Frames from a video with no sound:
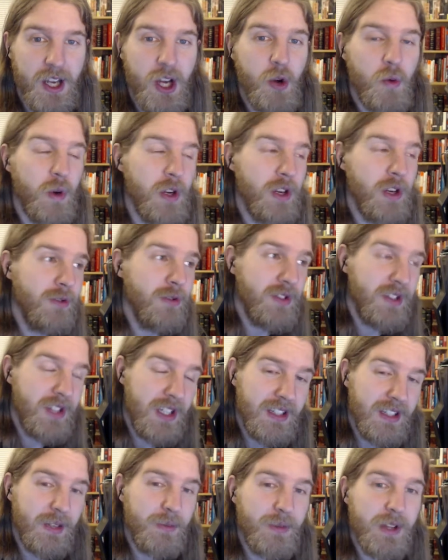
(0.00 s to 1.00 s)
When you see
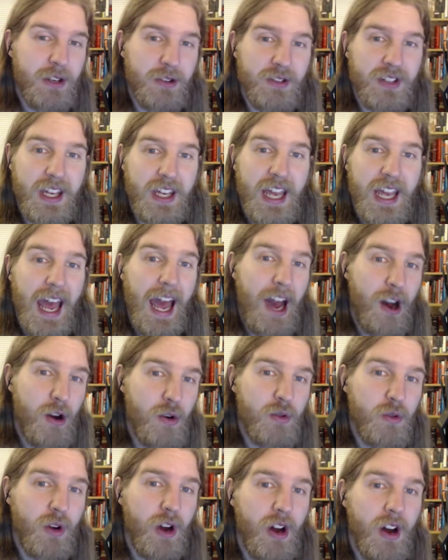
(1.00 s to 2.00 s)
something, you say,
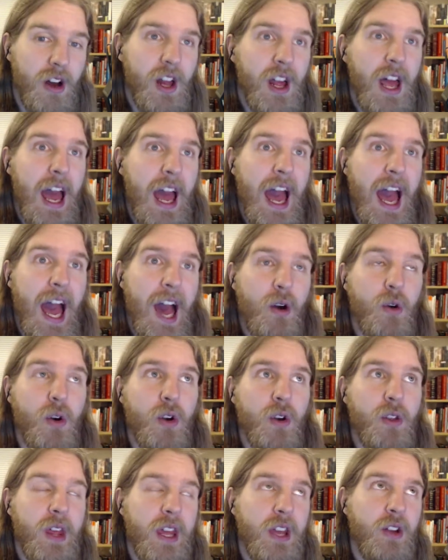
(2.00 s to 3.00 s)
how are
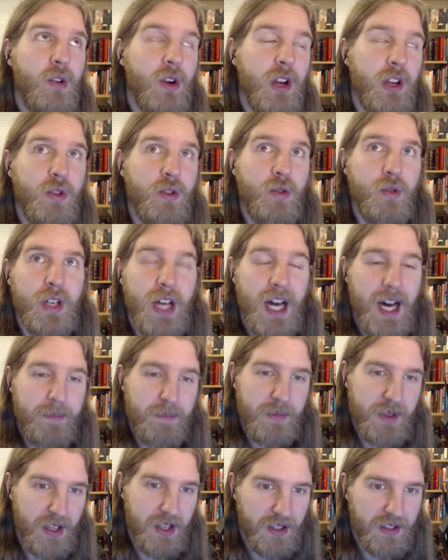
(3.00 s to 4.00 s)
they going to top
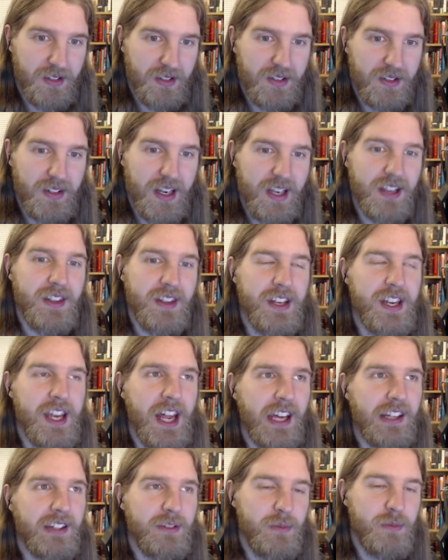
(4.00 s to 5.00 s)
this in the
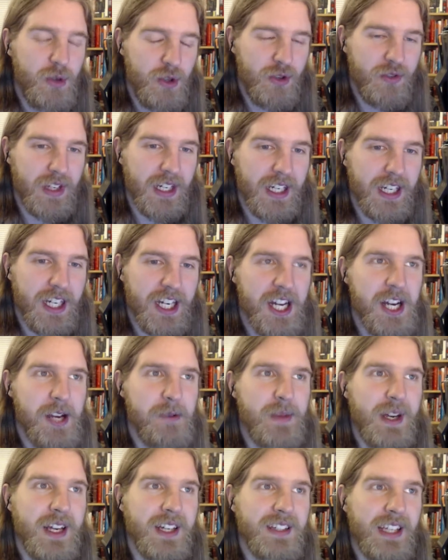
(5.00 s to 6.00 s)
next movie?
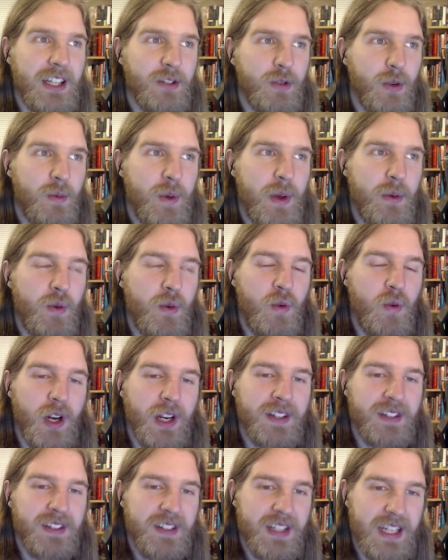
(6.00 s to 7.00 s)
Because that's what people want to
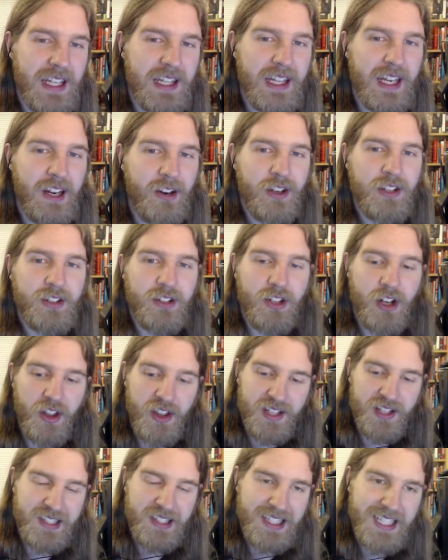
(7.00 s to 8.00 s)
see. They already saw
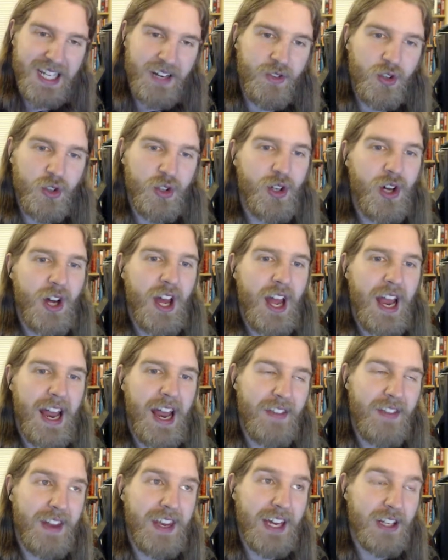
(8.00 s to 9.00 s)
this level. In
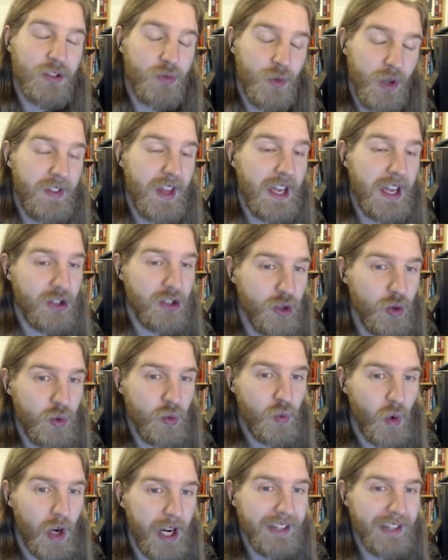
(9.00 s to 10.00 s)
the next one, they do
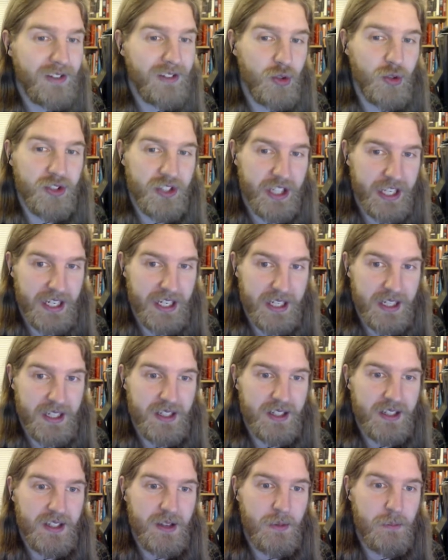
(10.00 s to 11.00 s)
want to see
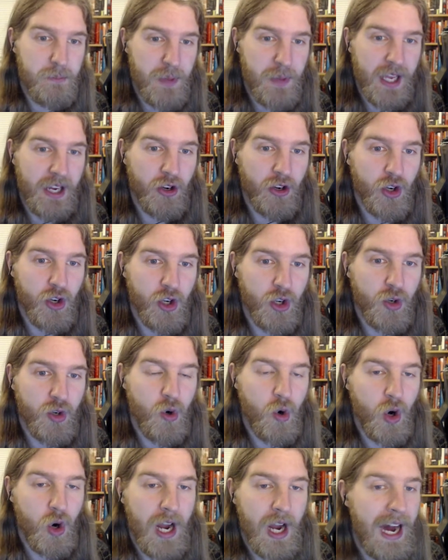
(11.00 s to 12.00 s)
bigger
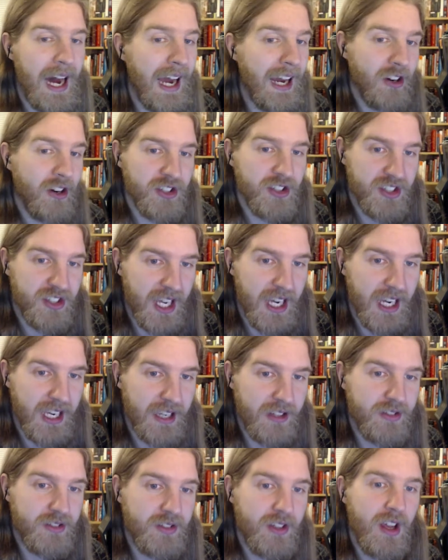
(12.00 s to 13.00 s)
or higher
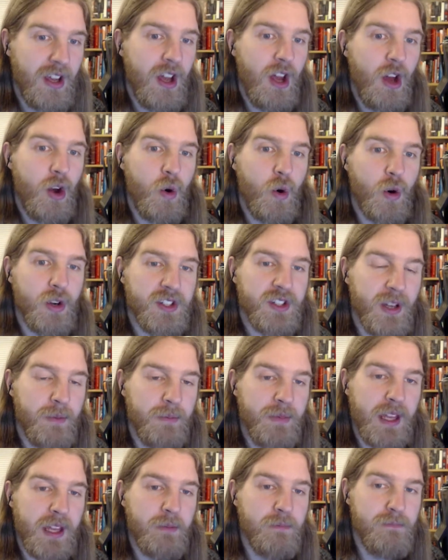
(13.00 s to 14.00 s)
stakes or
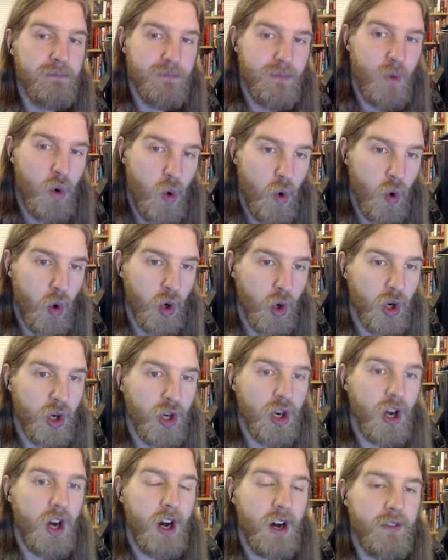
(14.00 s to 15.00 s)
something more
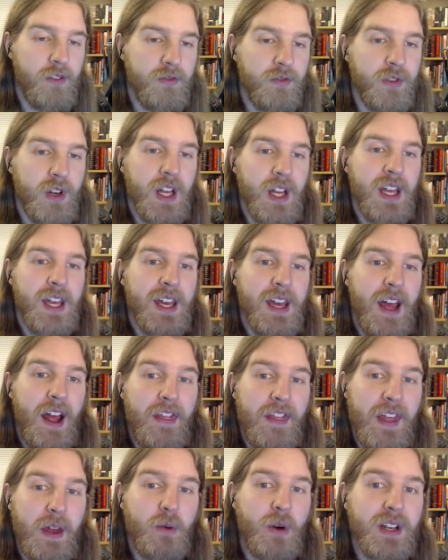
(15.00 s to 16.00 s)
of...
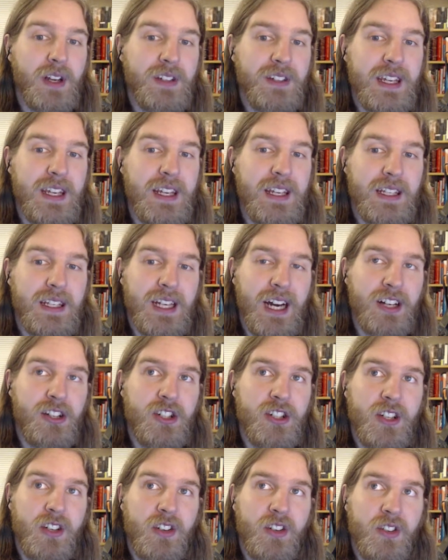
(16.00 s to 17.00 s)
They want to see not
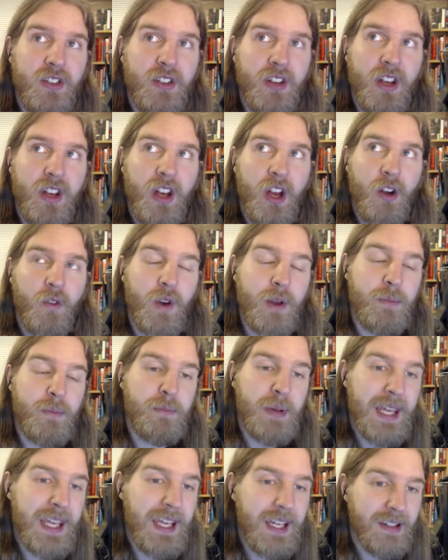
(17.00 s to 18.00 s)
just
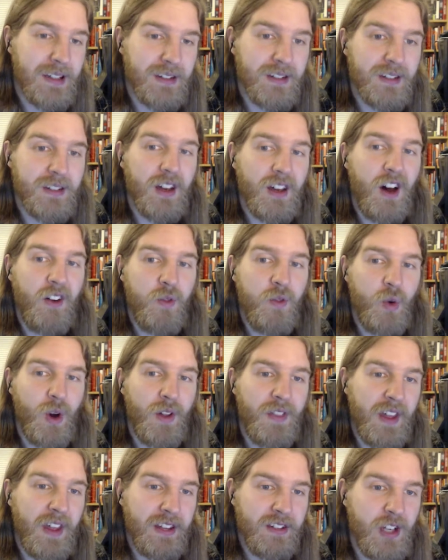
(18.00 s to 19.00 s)
repeats of what
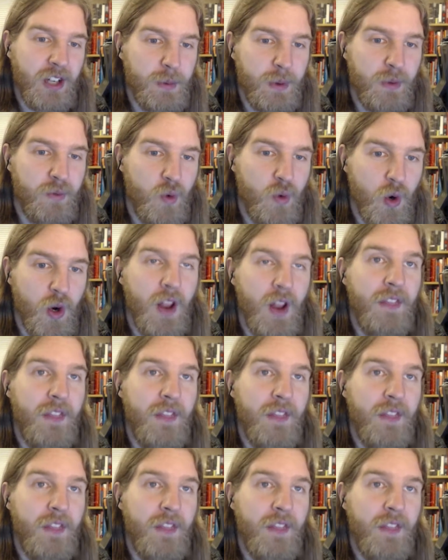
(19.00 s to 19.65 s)
they saw before.